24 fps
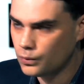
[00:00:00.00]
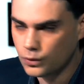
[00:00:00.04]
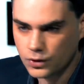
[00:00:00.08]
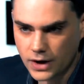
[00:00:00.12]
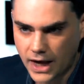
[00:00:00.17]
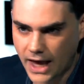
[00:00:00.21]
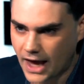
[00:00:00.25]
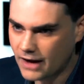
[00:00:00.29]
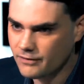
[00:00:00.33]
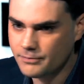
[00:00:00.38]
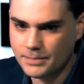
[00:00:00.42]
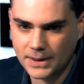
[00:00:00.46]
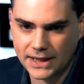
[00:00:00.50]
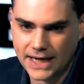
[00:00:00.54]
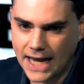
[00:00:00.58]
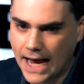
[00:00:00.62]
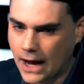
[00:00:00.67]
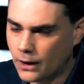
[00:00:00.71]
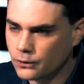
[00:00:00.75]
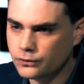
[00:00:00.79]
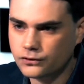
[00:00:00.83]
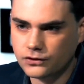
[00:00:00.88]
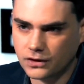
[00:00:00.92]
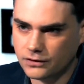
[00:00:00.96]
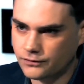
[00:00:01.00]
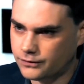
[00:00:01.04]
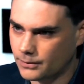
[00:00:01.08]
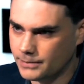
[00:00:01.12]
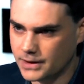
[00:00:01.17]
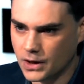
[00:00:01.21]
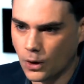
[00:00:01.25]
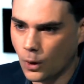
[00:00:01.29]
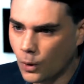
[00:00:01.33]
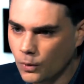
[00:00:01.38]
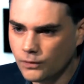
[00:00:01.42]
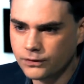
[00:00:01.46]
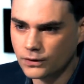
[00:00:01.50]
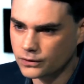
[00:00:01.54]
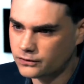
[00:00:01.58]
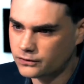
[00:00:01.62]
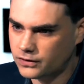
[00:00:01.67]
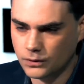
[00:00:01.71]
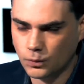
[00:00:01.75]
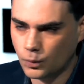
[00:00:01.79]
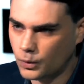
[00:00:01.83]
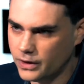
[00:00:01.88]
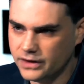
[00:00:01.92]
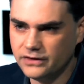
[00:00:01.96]
have been ousted from the
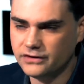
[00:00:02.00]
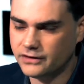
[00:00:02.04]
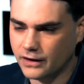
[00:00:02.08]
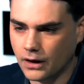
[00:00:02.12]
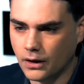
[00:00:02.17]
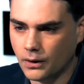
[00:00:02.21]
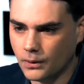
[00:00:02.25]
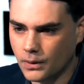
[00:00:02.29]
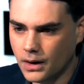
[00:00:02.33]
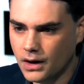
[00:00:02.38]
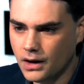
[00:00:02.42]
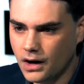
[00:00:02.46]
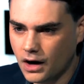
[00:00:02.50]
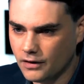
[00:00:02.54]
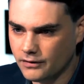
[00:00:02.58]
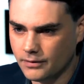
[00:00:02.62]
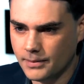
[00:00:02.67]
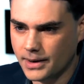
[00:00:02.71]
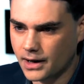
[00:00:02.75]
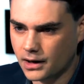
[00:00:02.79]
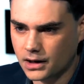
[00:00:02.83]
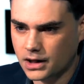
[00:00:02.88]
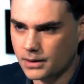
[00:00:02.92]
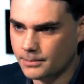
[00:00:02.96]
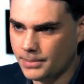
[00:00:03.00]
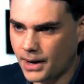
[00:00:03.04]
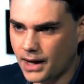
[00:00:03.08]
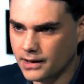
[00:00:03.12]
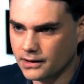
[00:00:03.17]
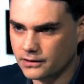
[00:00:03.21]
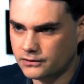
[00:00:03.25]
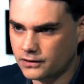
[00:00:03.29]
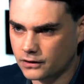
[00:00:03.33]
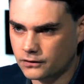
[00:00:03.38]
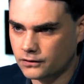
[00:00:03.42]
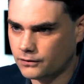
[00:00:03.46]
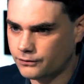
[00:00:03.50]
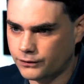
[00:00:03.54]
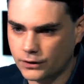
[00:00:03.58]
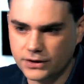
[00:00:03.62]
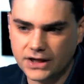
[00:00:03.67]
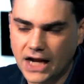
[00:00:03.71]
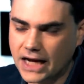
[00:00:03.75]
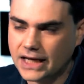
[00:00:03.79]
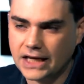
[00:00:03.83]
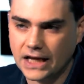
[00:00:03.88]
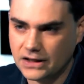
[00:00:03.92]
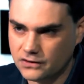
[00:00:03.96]
Overton window of American politics for
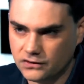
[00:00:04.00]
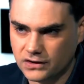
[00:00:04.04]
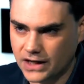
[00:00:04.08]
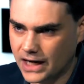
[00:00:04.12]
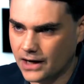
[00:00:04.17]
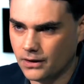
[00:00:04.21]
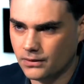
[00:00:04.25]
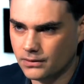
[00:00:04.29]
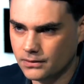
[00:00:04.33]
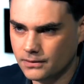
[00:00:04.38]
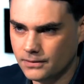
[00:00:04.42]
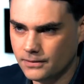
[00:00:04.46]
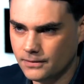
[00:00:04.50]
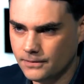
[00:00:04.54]
decades now.